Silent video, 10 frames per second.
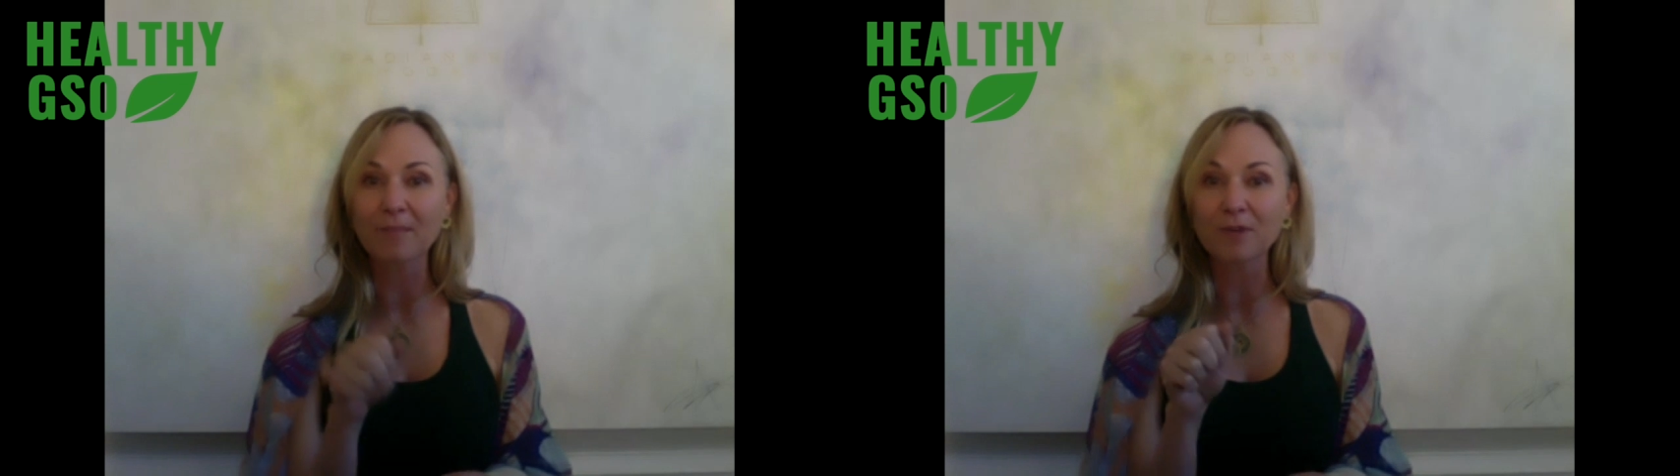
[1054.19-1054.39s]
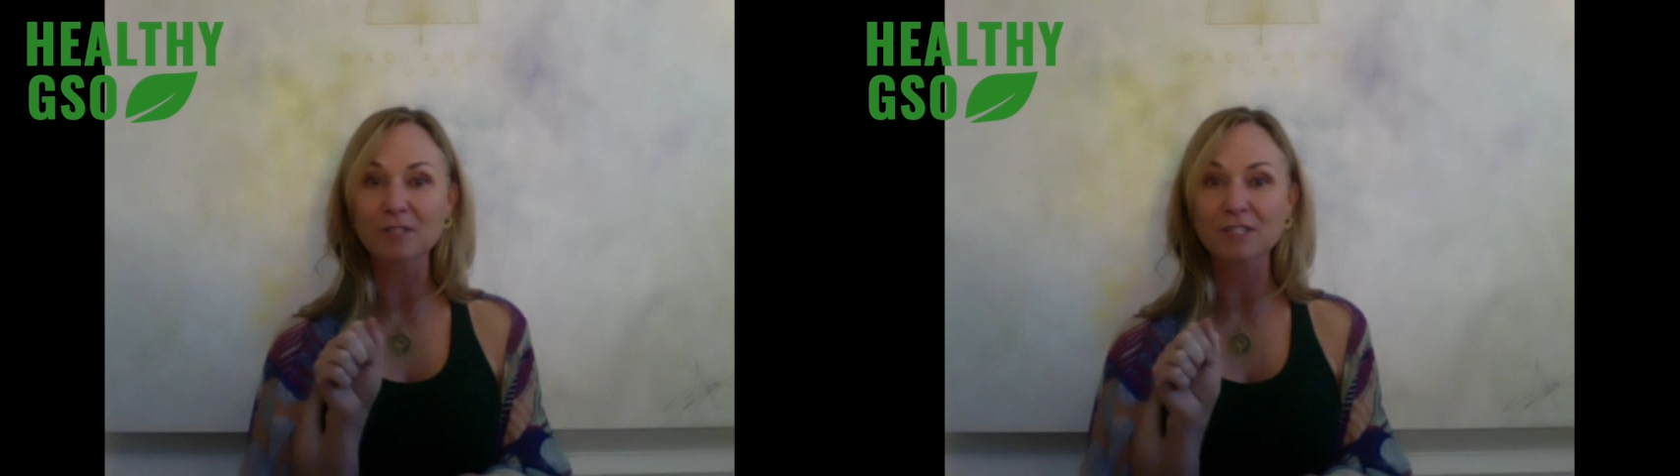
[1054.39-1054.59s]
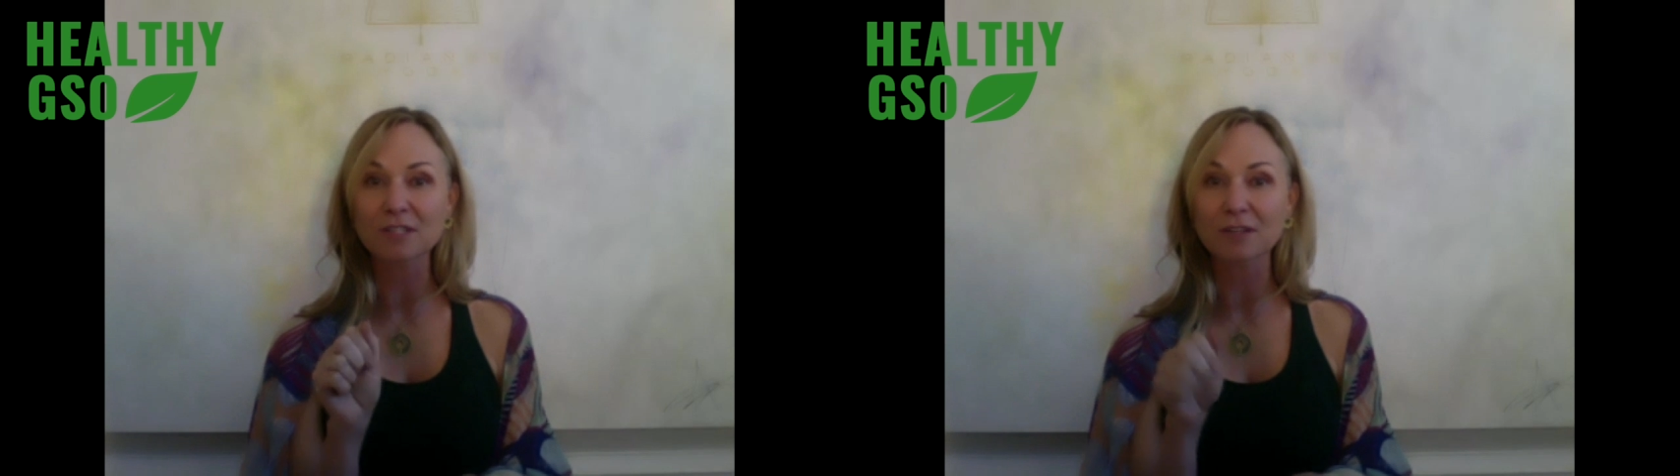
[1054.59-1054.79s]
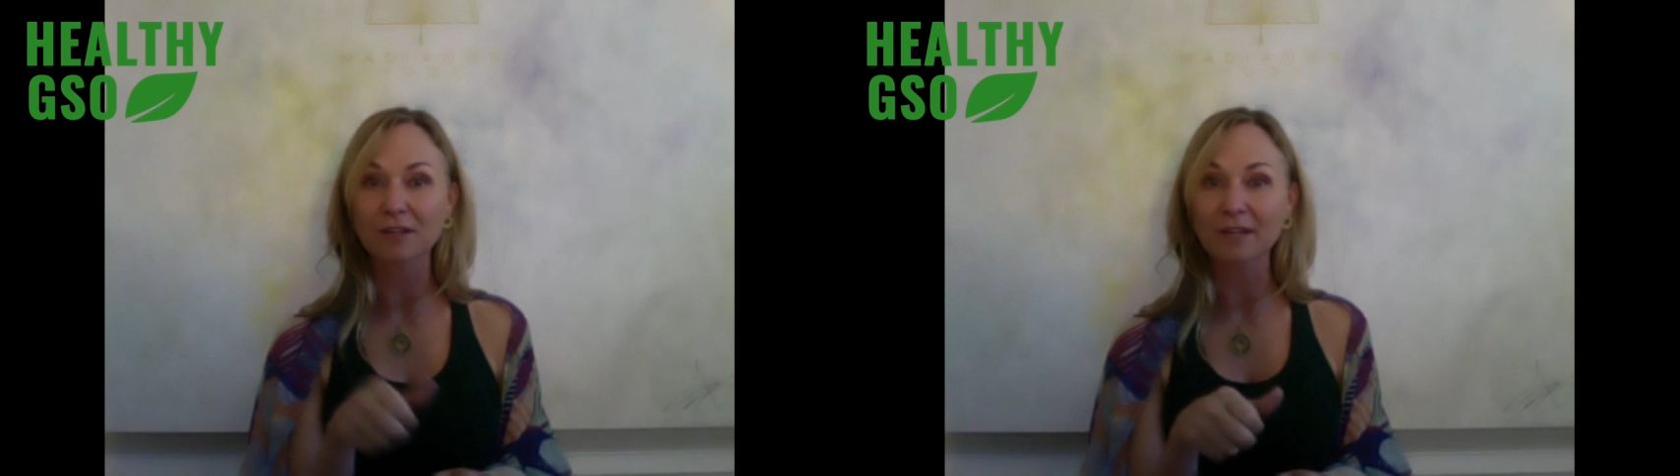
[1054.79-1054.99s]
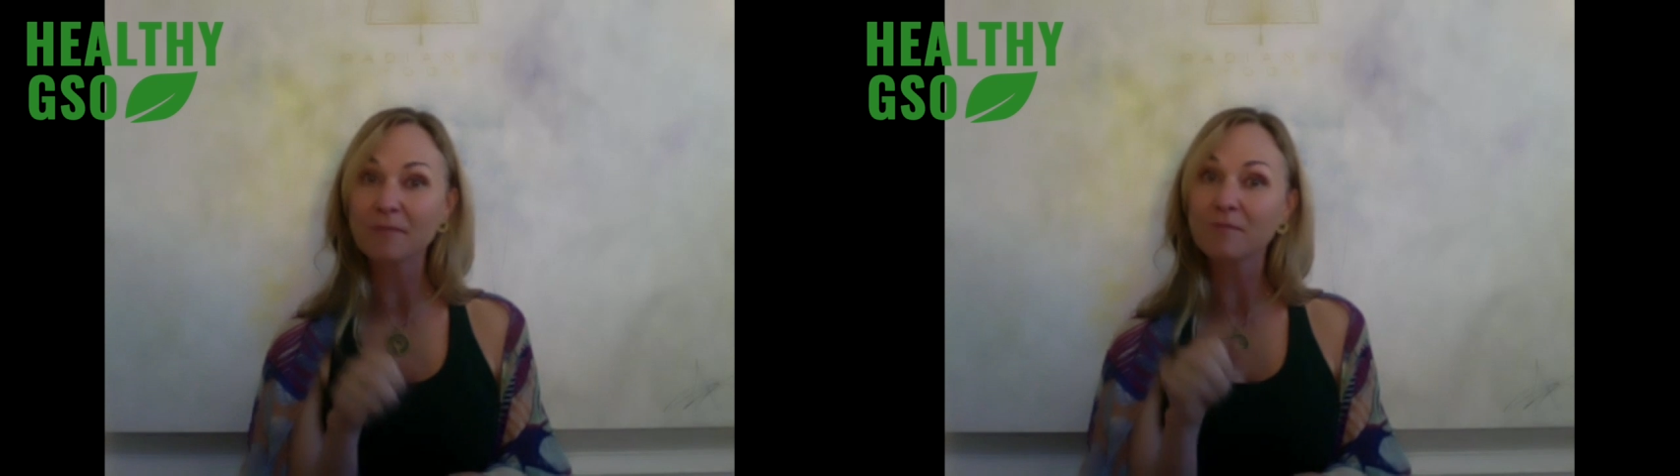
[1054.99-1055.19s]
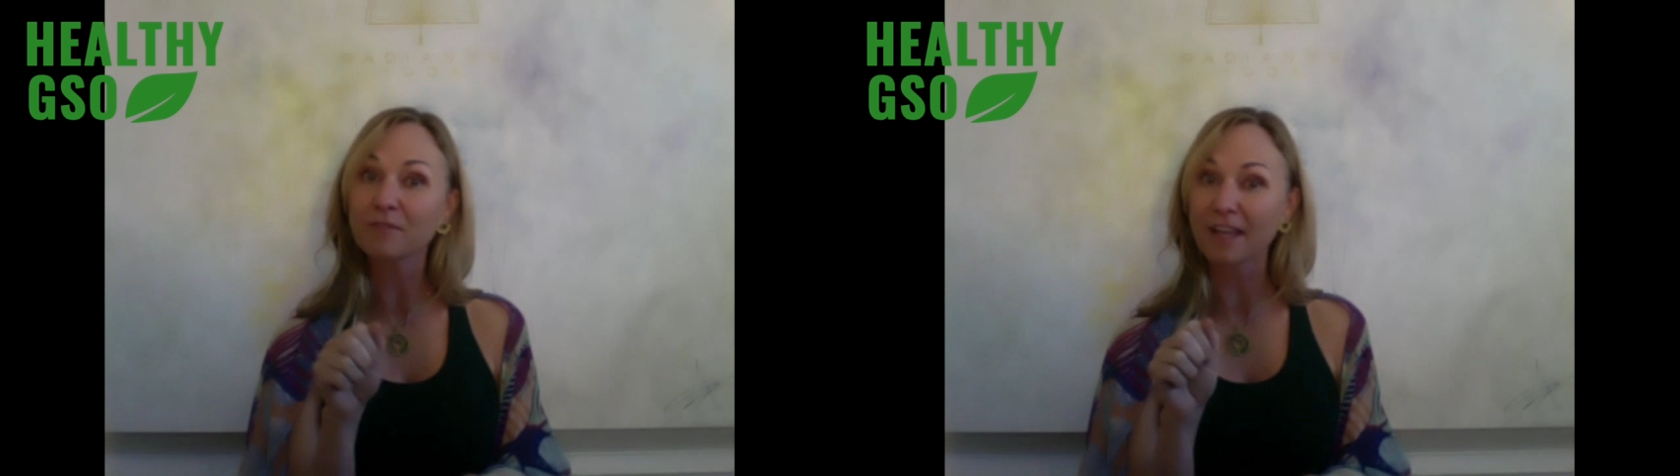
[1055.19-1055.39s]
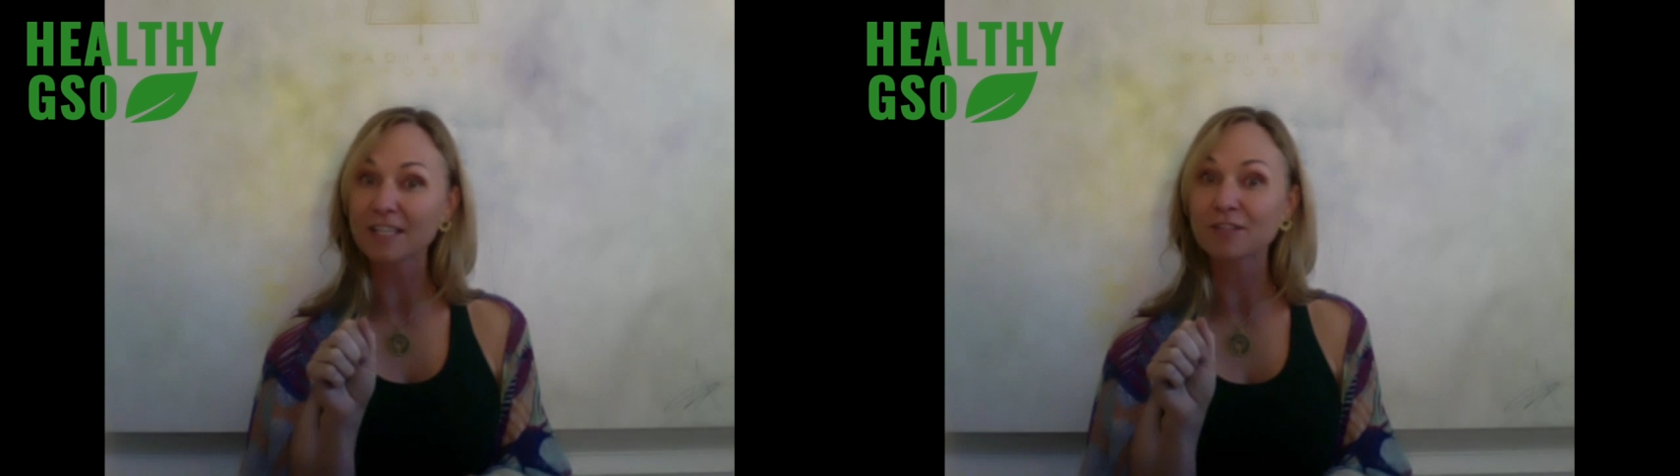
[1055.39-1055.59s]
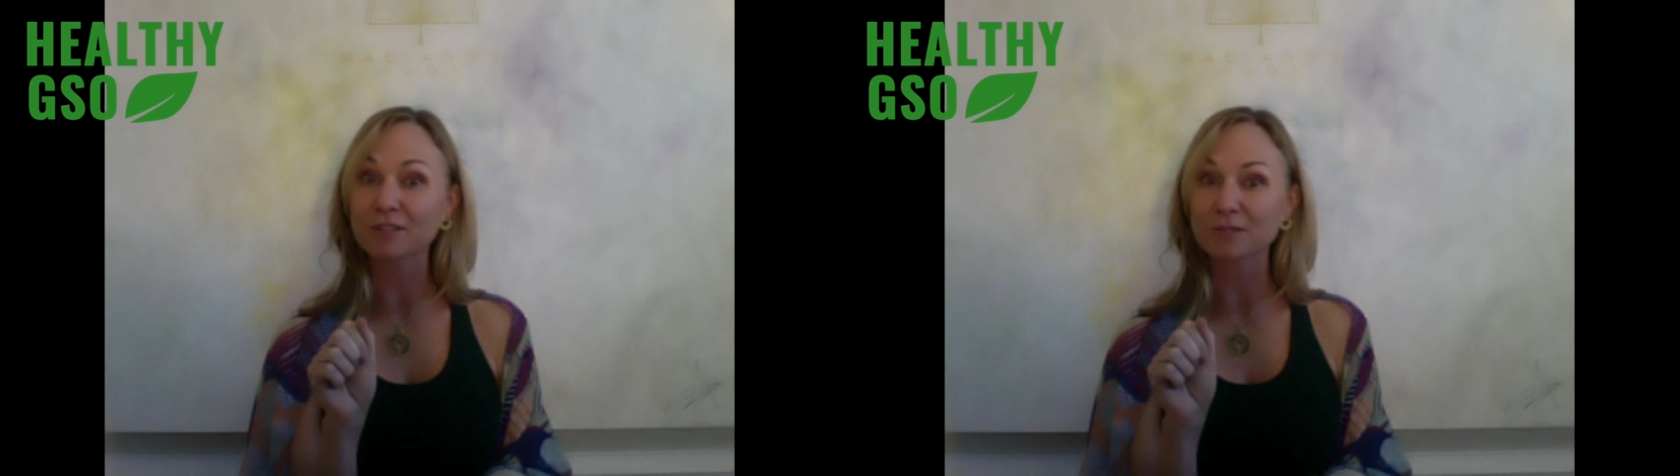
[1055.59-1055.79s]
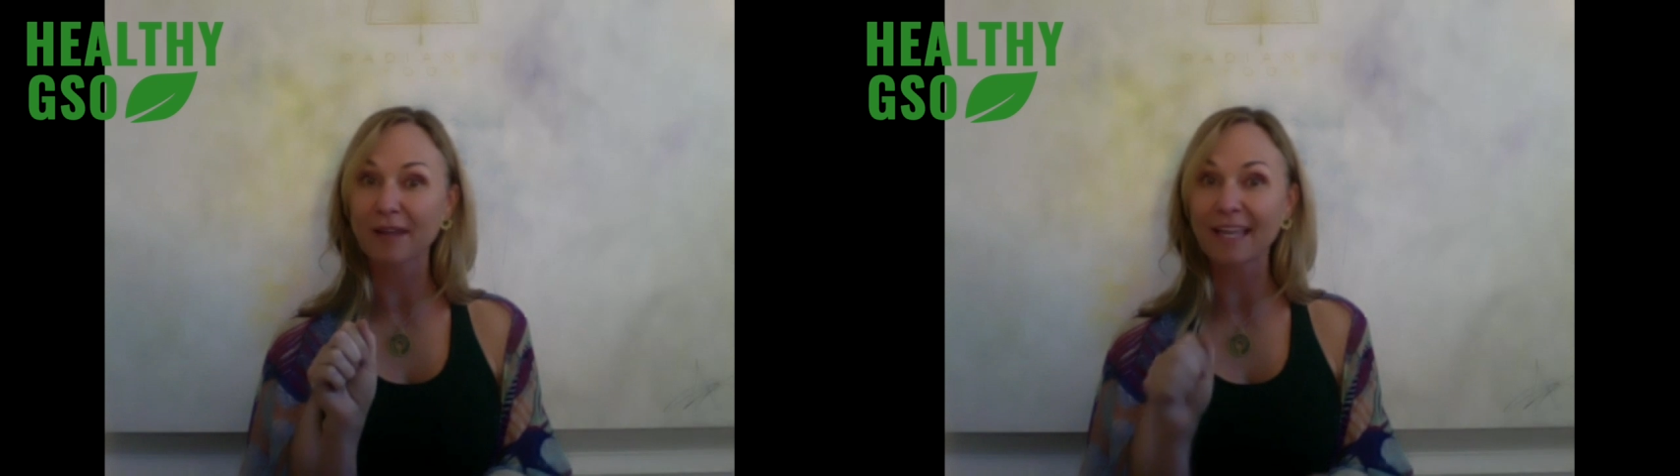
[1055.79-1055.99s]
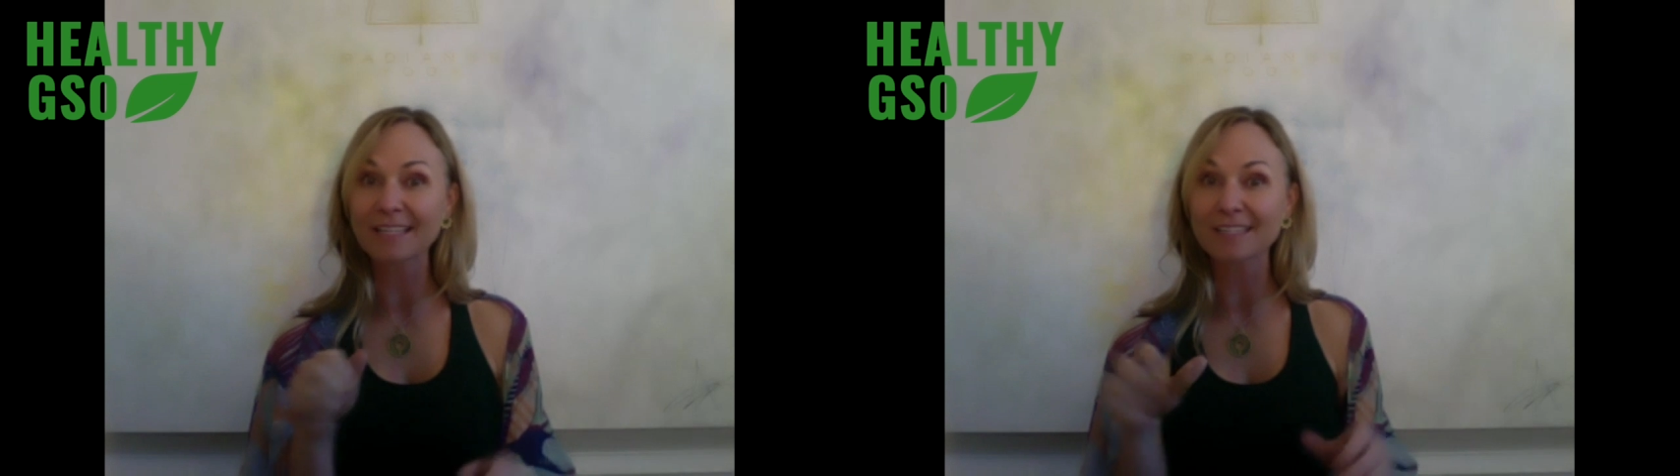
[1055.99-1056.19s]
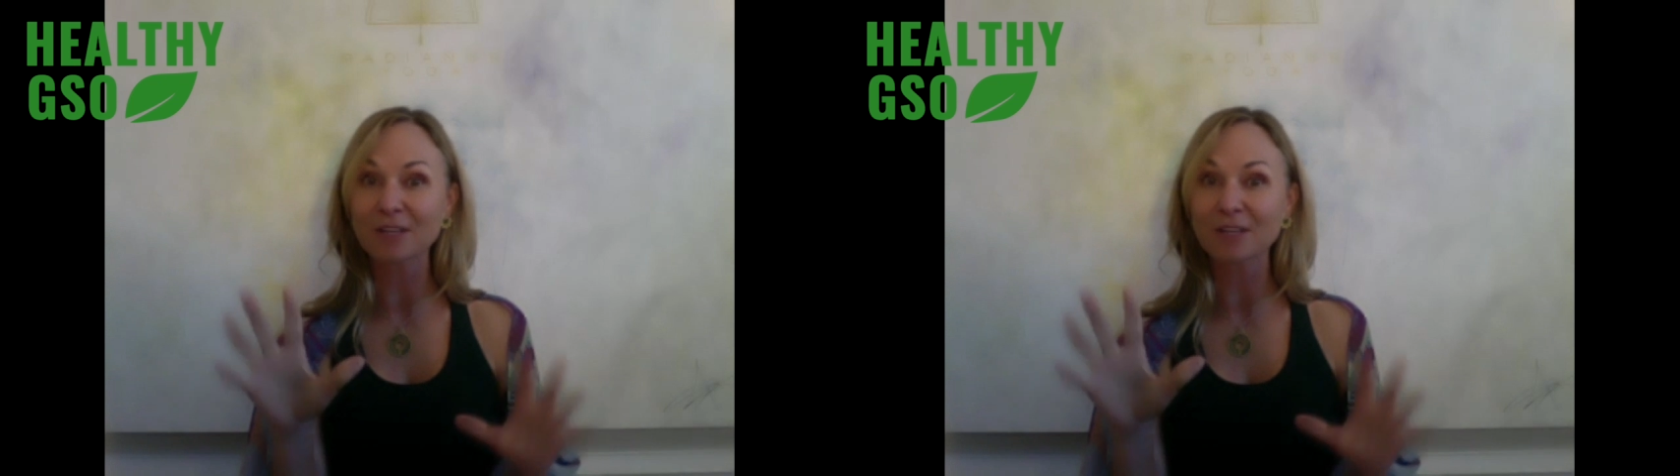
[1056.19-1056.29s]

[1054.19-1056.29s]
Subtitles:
your hip flexors, right?